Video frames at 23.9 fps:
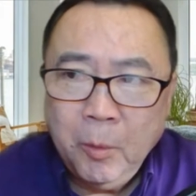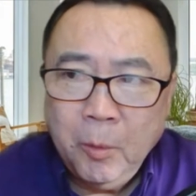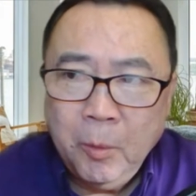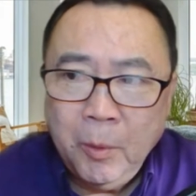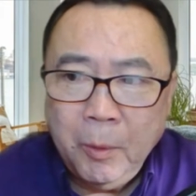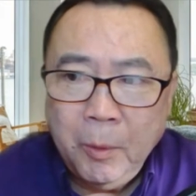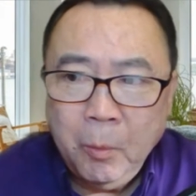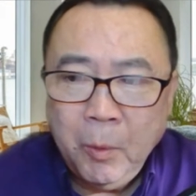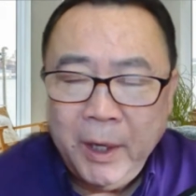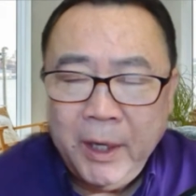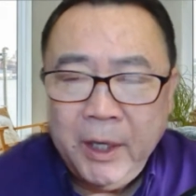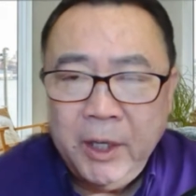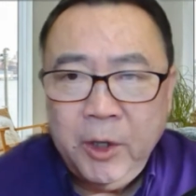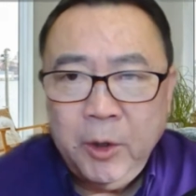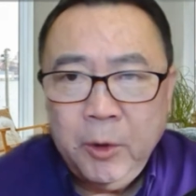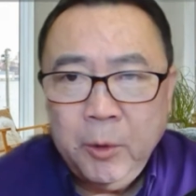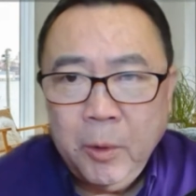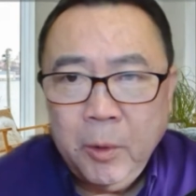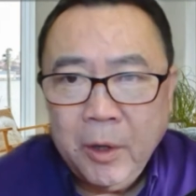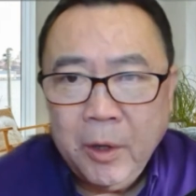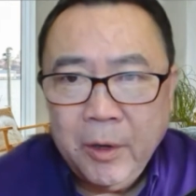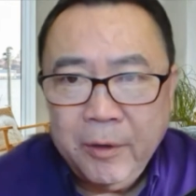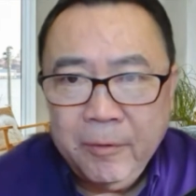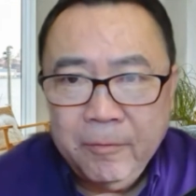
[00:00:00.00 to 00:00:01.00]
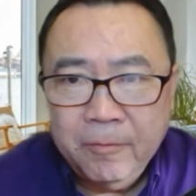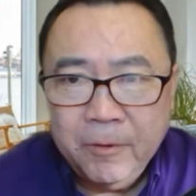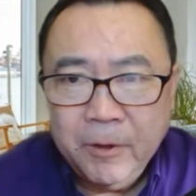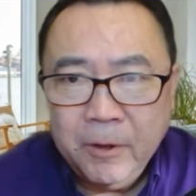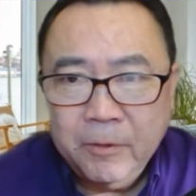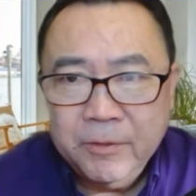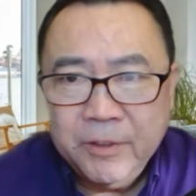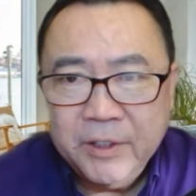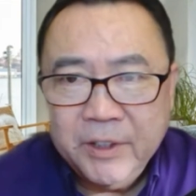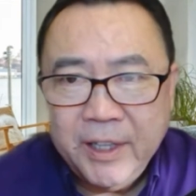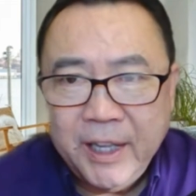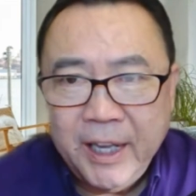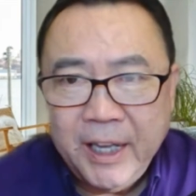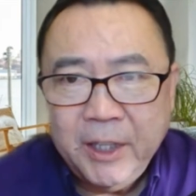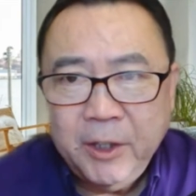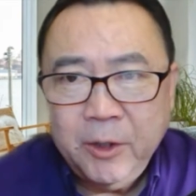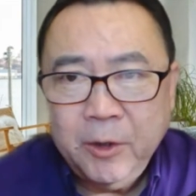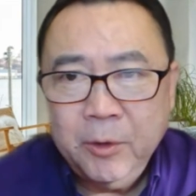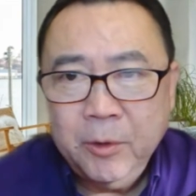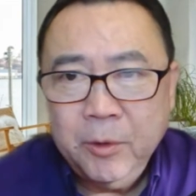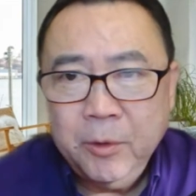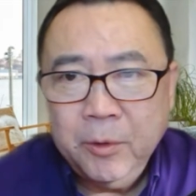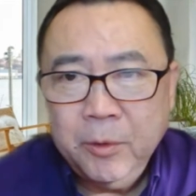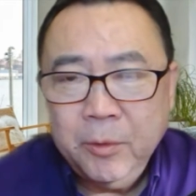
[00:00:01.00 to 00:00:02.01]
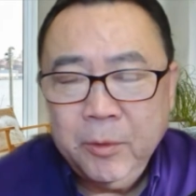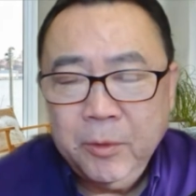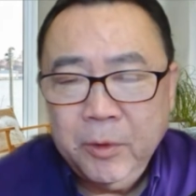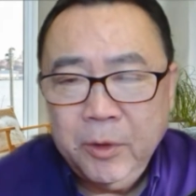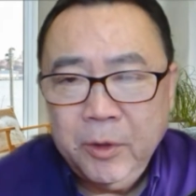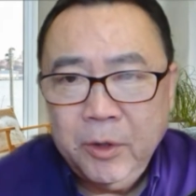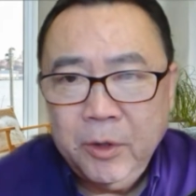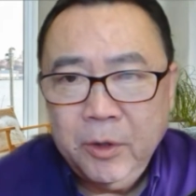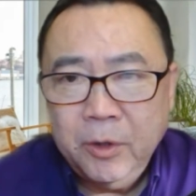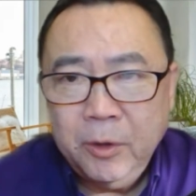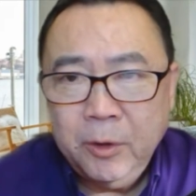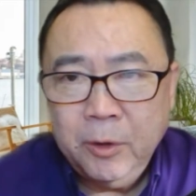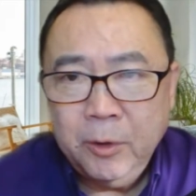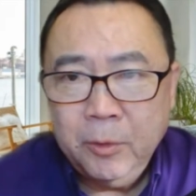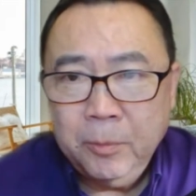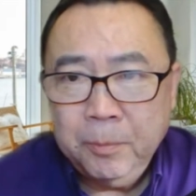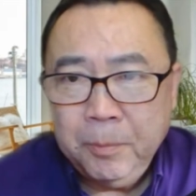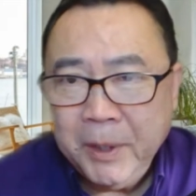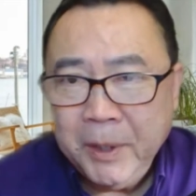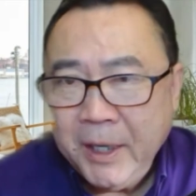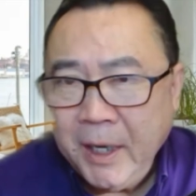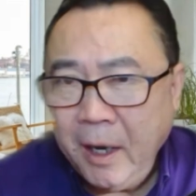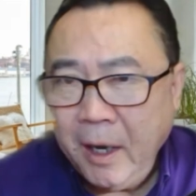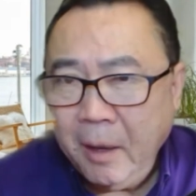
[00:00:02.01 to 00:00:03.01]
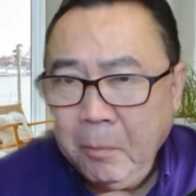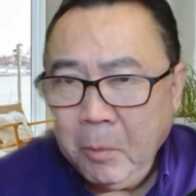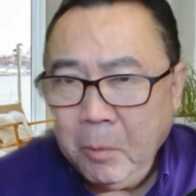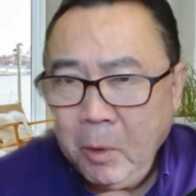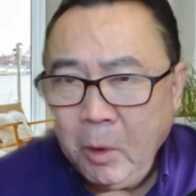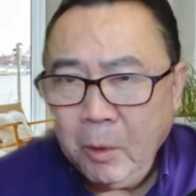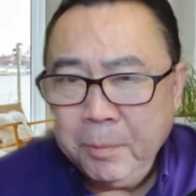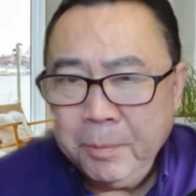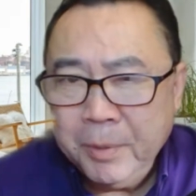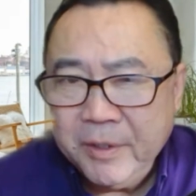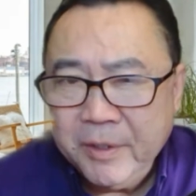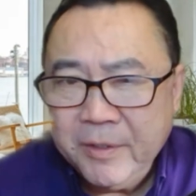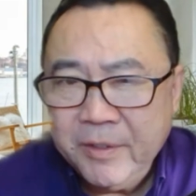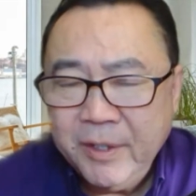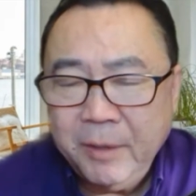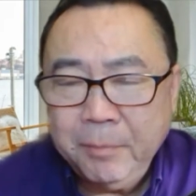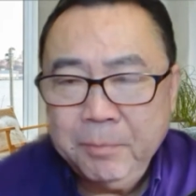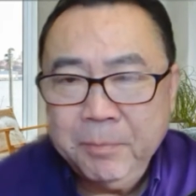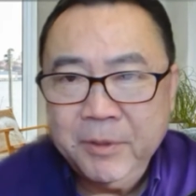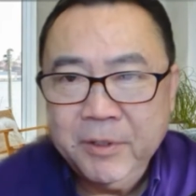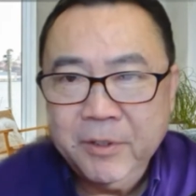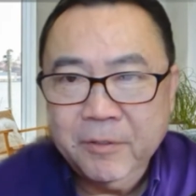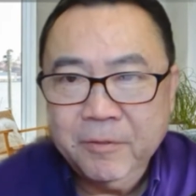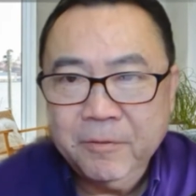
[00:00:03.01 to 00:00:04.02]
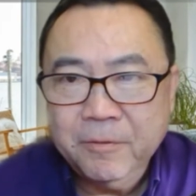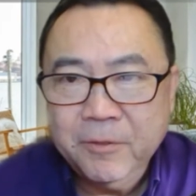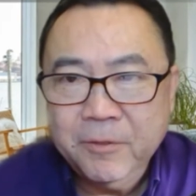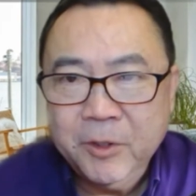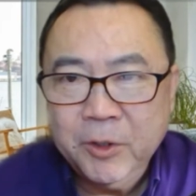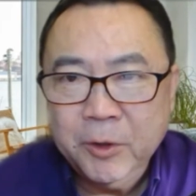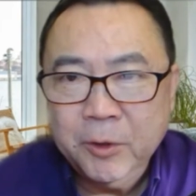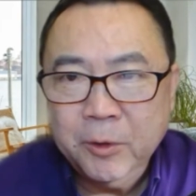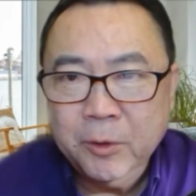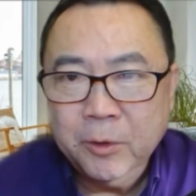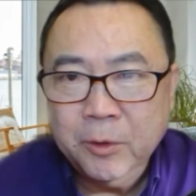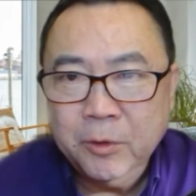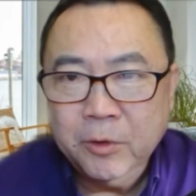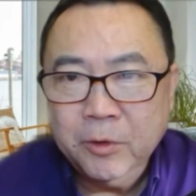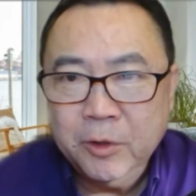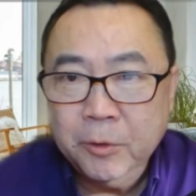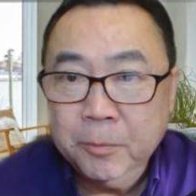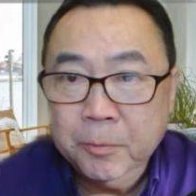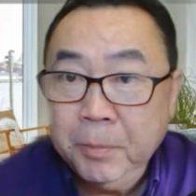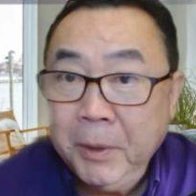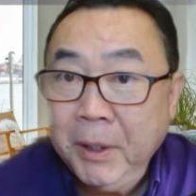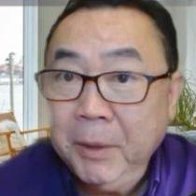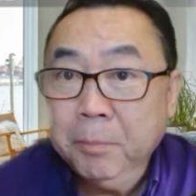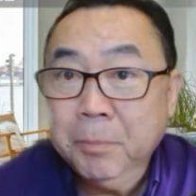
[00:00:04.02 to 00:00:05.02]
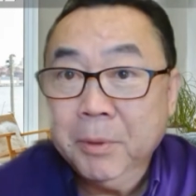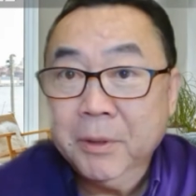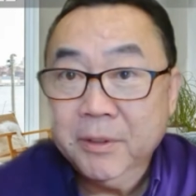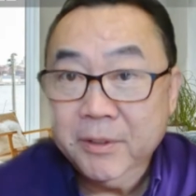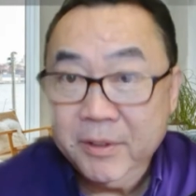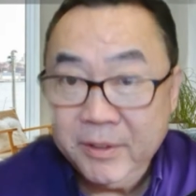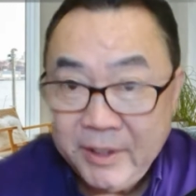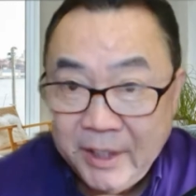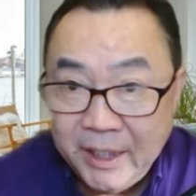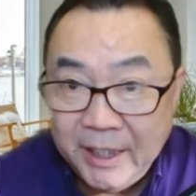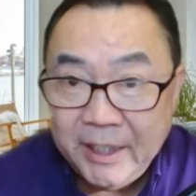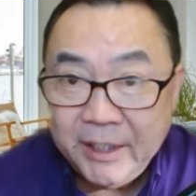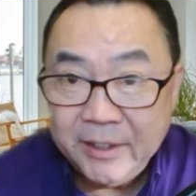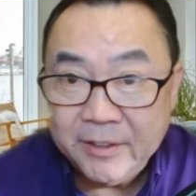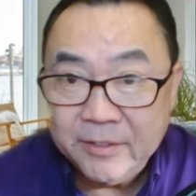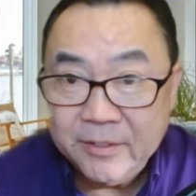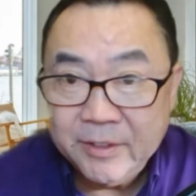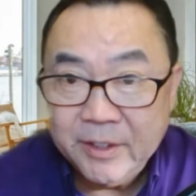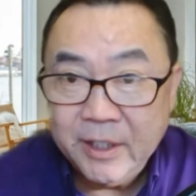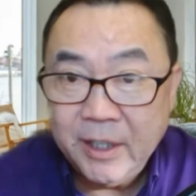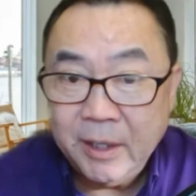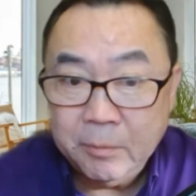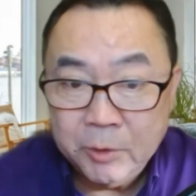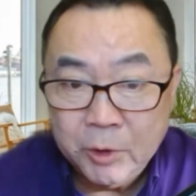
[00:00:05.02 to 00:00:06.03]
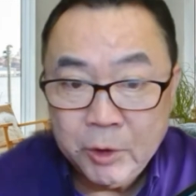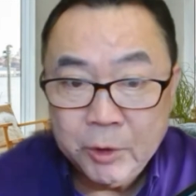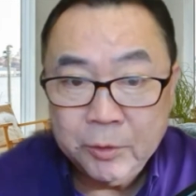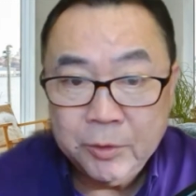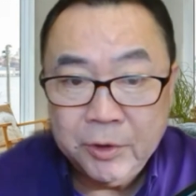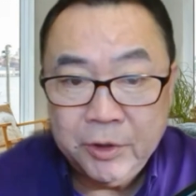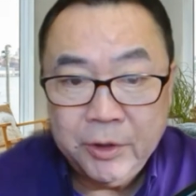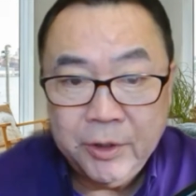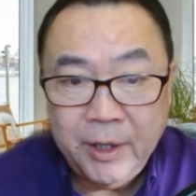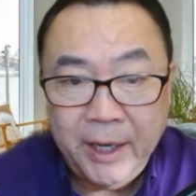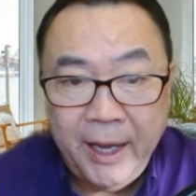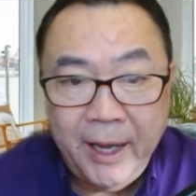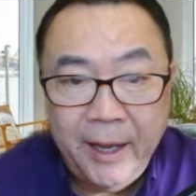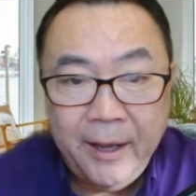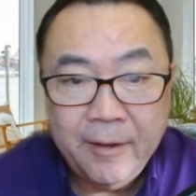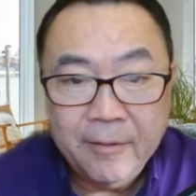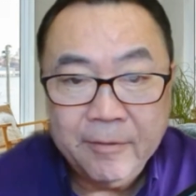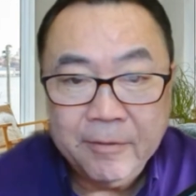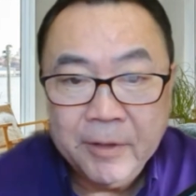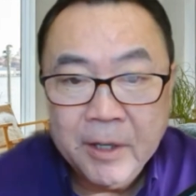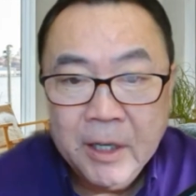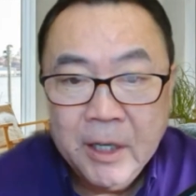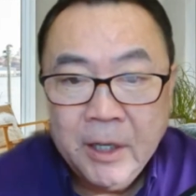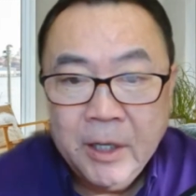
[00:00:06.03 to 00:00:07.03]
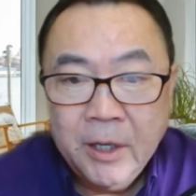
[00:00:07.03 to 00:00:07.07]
when you are involved in that, you become more perceptive to people's tastes, and I'm sure you have.